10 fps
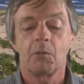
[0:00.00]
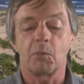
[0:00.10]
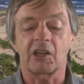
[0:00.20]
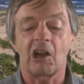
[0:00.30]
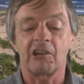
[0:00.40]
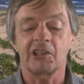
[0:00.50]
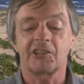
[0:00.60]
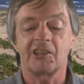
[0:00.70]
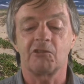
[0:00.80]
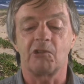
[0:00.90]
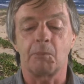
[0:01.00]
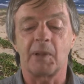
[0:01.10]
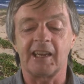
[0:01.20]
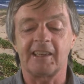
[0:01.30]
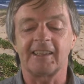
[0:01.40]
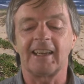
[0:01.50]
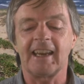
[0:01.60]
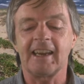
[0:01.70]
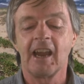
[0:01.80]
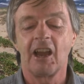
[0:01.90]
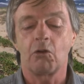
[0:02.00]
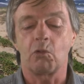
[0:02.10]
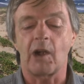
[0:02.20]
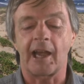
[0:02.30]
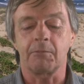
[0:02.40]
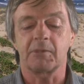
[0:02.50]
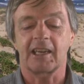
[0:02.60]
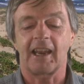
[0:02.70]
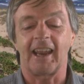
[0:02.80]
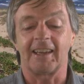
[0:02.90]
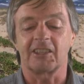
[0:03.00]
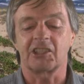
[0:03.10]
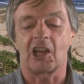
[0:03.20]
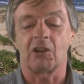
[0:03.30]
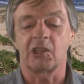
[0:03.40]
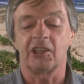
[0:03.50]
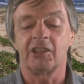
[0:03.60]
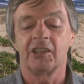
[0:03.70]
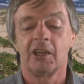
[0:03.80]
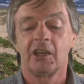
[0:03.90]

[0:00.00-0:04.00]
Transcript: McCorriston repeatedly raped and assaulted